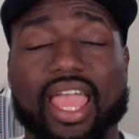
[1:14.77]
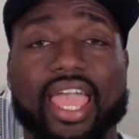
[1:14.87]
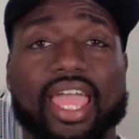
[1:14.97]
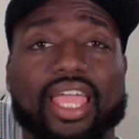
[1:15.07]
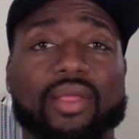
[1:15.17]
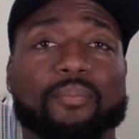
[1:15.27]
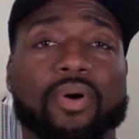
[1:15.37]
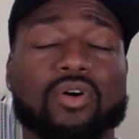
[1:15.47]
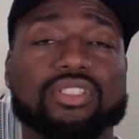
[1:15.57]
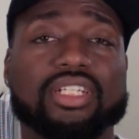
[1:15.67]
A
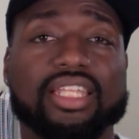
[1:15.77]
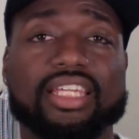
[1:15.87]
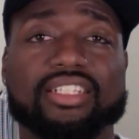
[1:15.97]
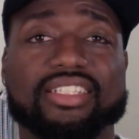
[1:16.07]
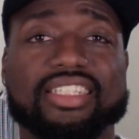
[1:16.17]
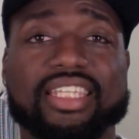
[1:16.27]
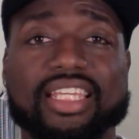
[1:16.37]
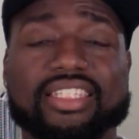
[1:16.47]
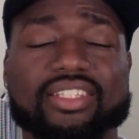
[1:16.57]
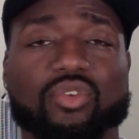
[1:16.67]
post-collegiate
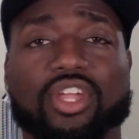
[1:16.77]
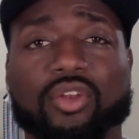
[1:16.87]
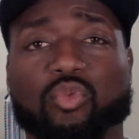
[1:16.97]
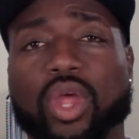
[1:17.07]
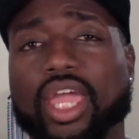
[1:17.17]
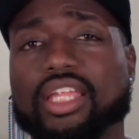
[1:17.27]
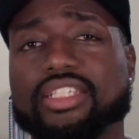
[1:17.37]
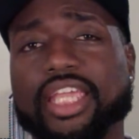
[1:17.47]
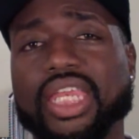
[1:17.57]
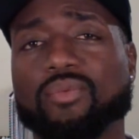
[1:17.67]
season can range
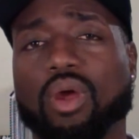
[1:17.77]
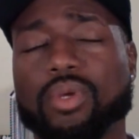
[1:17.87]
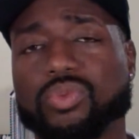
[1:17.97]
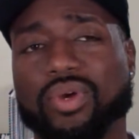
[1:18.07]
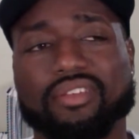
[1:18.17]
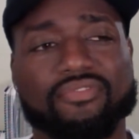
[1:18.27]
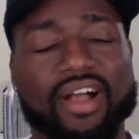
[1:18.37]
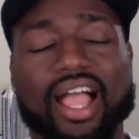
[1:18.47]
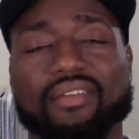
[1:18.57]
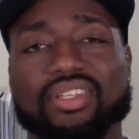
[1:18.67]
anywhere between
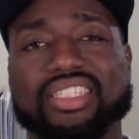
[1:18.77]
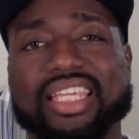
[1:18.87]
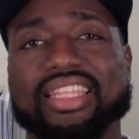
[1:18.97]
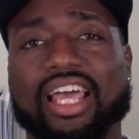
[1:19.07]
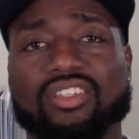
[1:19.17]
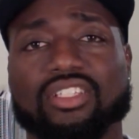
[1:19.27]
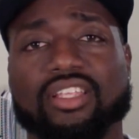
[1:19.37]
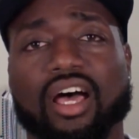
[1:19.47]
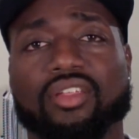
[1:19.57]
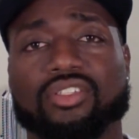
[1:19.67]
$5,000 to
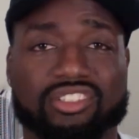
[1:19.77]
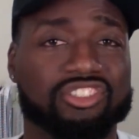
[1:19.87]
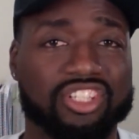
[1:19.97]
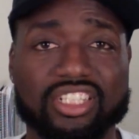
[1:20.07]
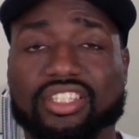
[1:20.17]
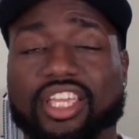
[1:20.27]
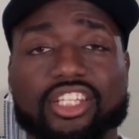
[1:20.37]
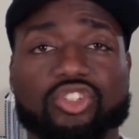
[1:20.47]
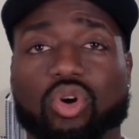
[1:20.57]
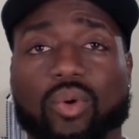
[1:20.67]
$10,000 just to
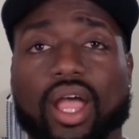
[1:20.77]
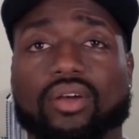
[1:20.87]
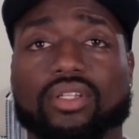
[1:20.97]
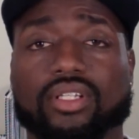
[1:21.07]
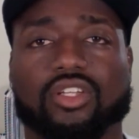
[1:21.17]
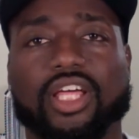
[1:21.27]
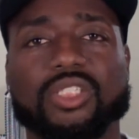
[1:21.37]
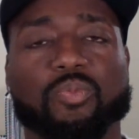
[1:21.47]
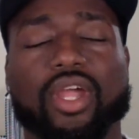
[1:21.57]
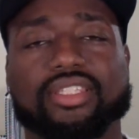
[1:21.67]
get you around. So let's
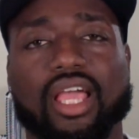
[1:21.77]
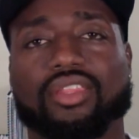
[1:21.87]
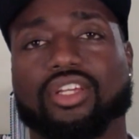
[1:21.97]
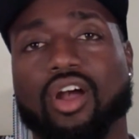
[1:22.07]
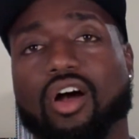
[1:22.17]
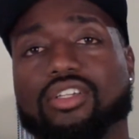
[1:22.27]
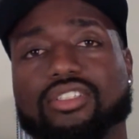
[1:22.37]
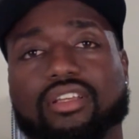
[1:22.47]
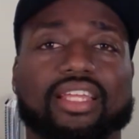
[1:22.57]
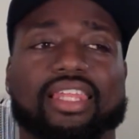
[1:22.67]
break down the
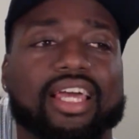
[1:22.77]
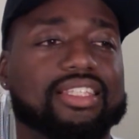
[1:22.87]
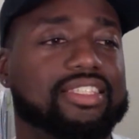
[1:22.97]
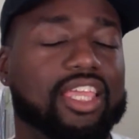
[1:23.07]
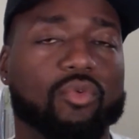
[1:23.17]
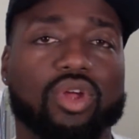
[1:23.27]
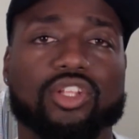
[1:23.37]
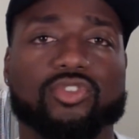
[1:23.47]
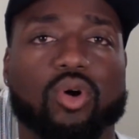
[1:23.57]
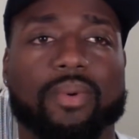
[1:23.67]
cost. Let's say you want
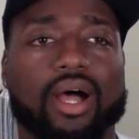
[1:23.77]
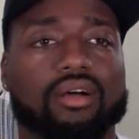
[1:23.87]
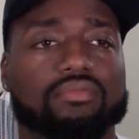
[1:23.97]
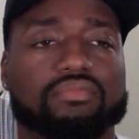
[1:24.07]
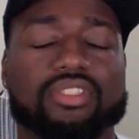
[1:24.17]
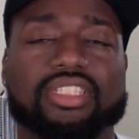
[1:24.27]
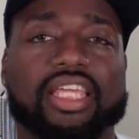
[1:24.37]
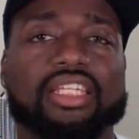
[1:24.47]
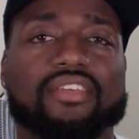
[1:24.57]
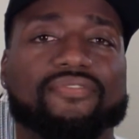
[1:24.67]
to do about
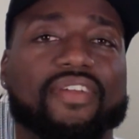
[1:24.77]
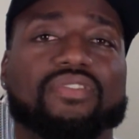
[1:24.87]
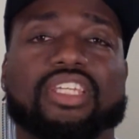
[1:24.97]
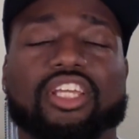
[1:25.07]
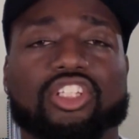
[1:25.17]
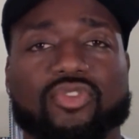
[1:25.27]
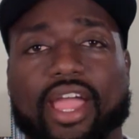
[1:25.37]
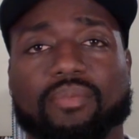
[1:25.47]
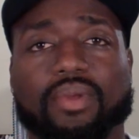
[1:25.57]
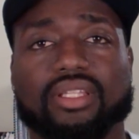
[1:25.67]
10 to 15
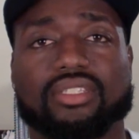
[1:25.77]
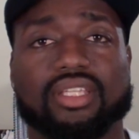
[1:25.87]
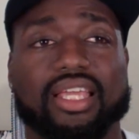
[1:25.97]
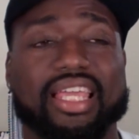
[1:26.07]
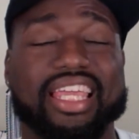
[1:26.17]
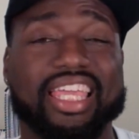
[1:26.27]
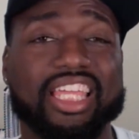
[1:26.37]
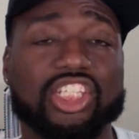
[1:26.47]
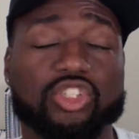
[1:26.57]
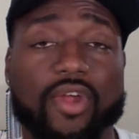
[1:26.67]
track meets.
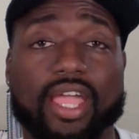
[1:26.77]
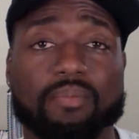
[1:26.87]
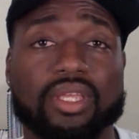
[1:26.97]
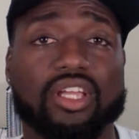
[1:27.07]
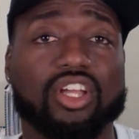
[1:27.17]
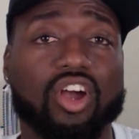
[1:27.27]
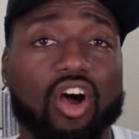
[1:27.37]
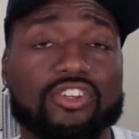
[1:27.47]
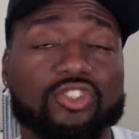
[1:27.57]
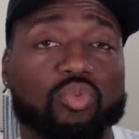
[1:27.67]
Each track meet
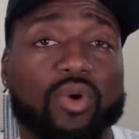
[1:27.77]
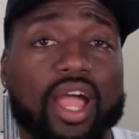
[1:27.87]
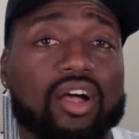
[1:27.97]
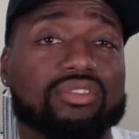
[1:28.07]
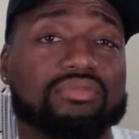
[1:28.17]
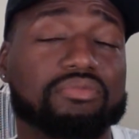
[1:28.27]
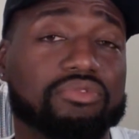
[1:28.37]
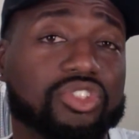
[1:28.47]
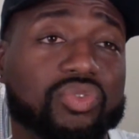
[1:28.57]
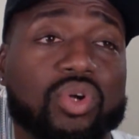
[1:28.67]
costs around
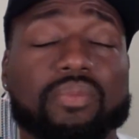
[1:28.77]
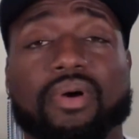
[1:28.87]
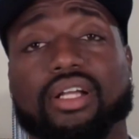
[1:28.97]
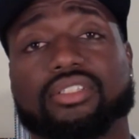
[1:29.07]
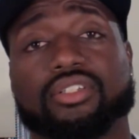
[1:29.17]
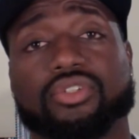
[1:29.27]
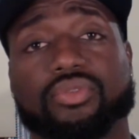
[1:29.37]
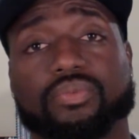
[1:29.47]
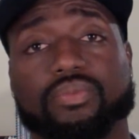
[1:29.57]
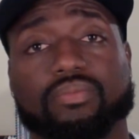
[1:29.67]
20 bucks to do.